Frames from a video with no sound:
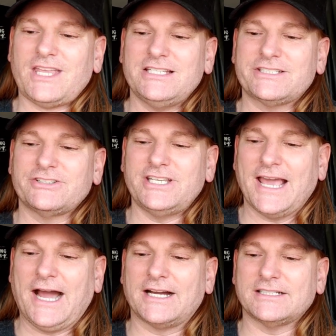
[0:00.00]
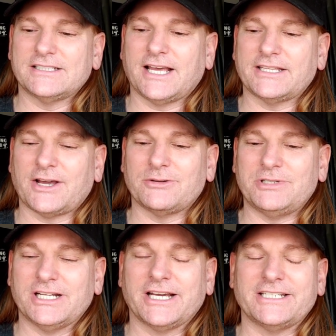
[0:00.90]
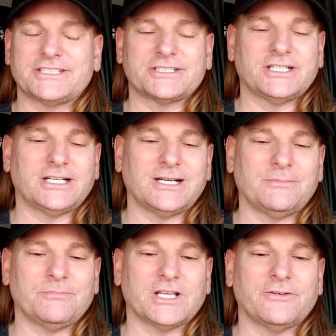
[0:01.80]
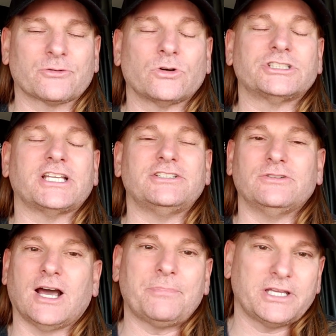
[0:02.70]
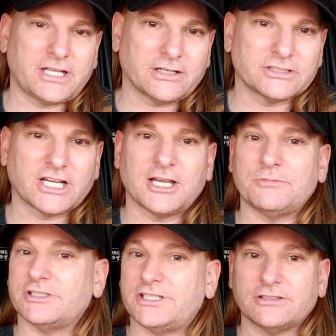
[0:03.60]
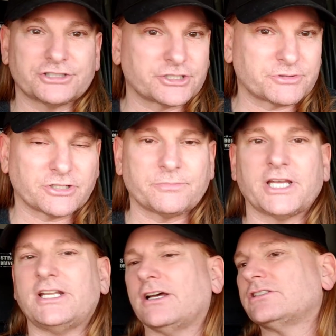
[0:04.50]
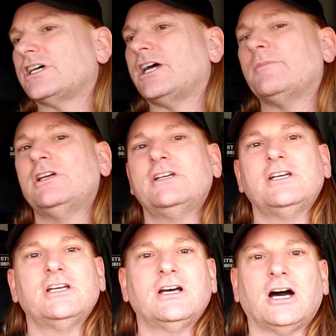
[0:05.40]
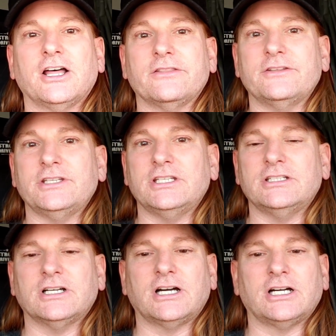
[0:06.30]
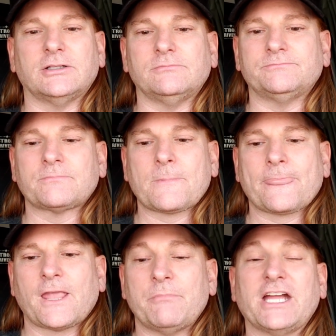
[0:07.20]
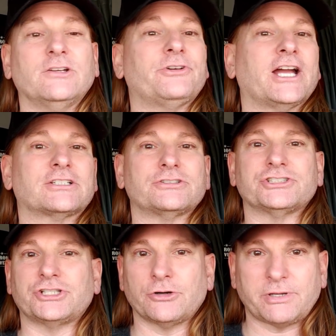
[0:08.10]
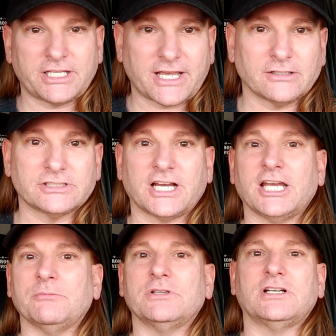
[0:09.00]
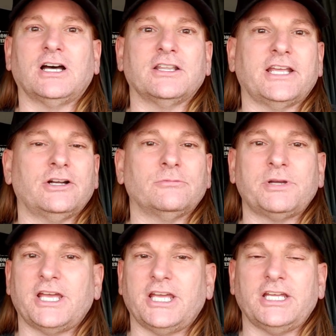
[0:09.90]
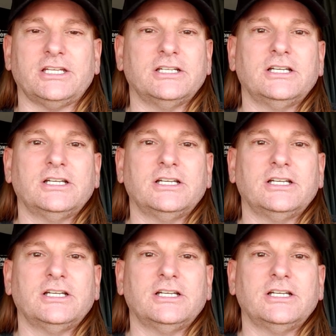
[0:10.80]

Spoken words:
So yeah, that would be nice. Of course, they do not pay downtime. The dealerships don't pay downtime. The manufacturers don't pay downtime. They don't pay